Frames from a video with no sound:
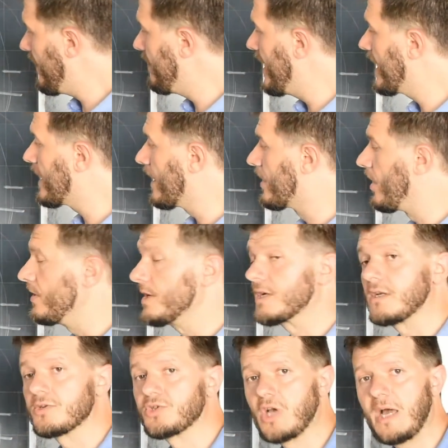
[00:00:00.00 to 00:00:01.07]
make a
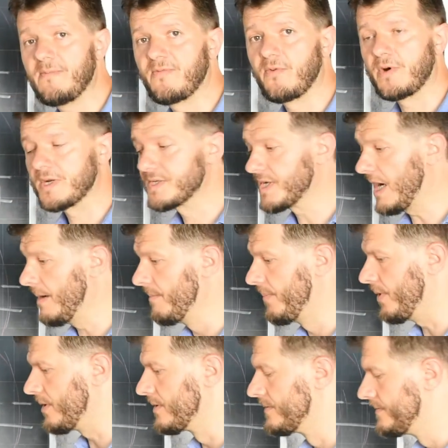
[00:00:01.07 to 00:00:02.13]
conical shape, for
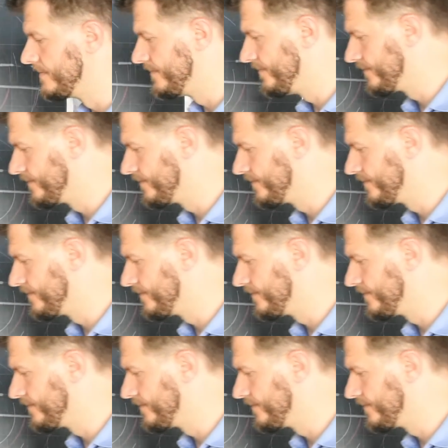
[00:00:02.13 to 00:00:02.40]
example,